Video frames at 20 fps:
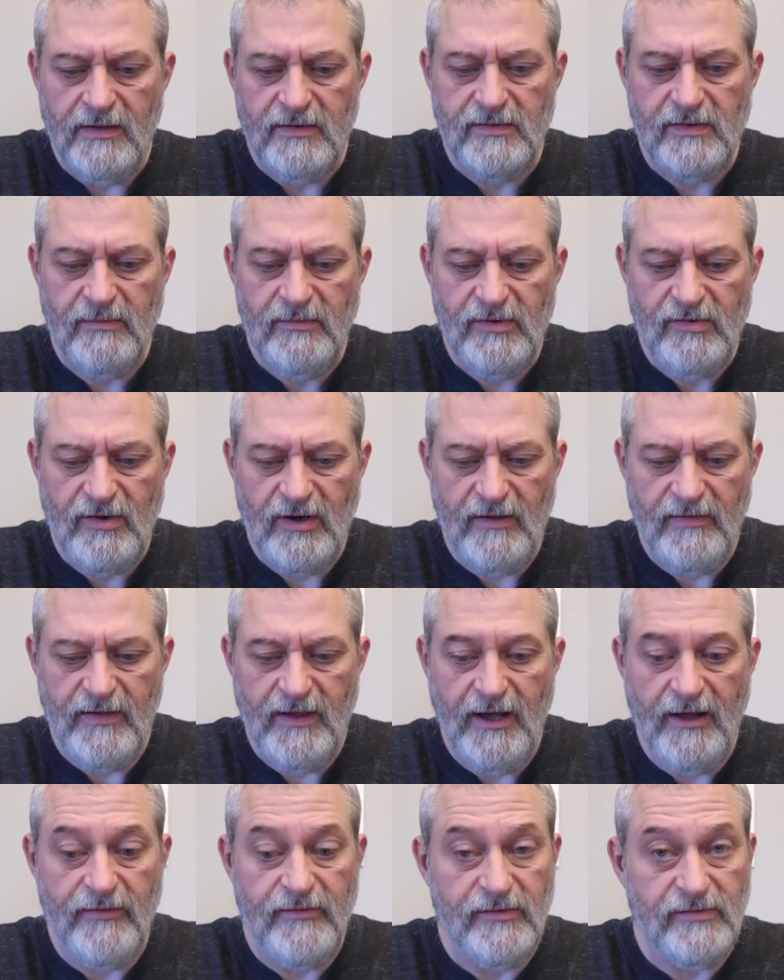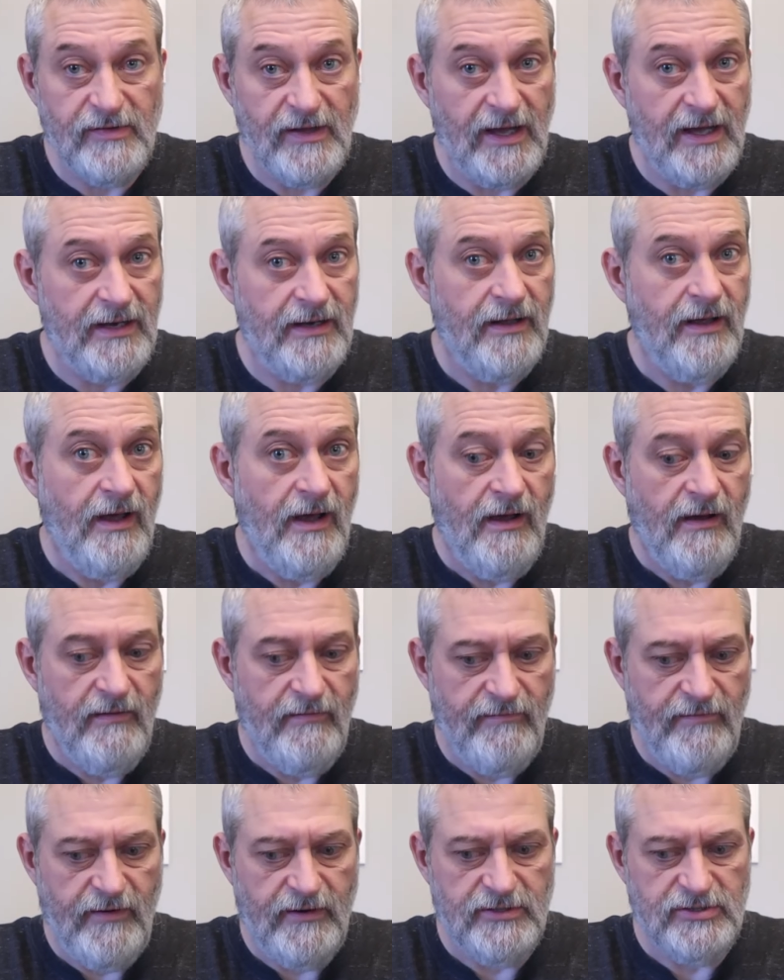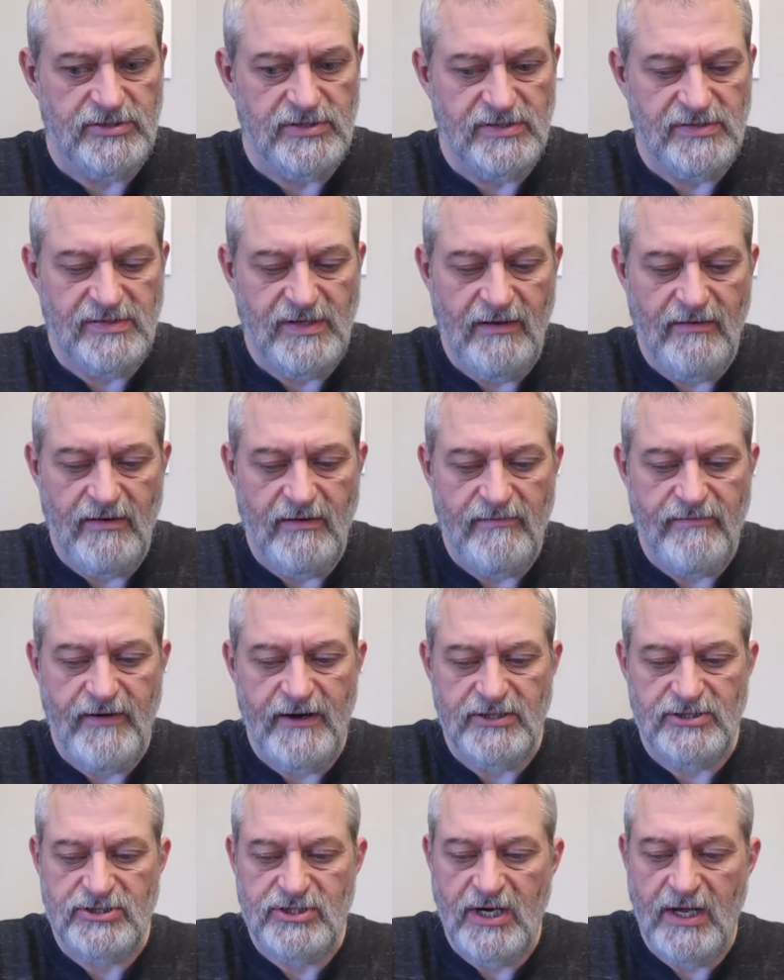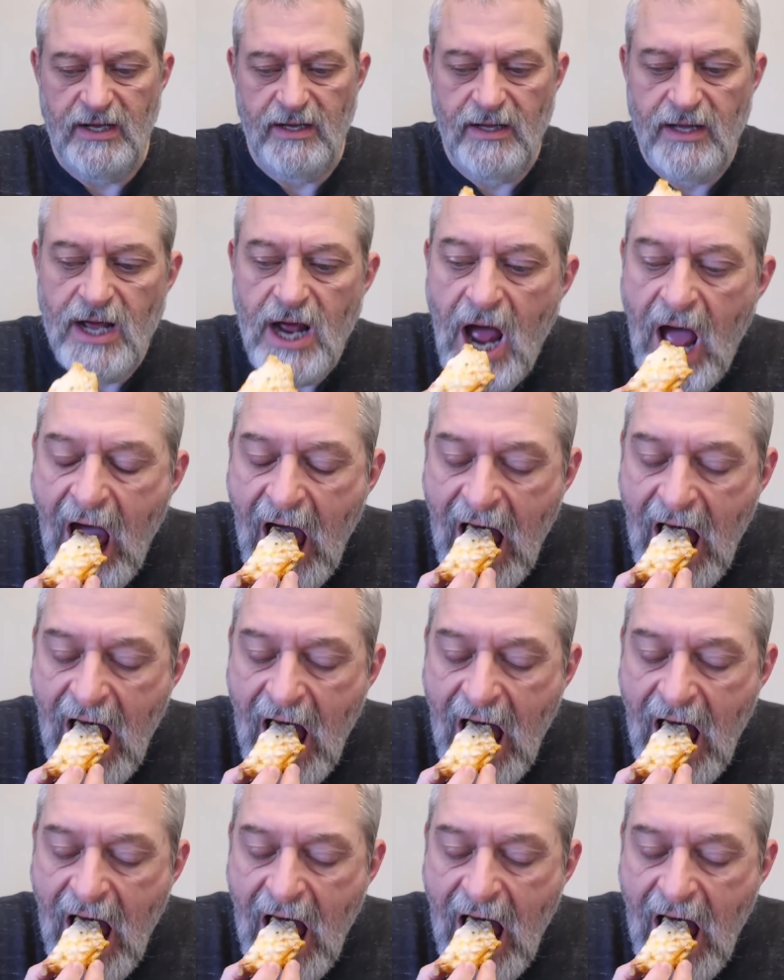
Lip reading: So let me try the other side first, just to give it a fair shake.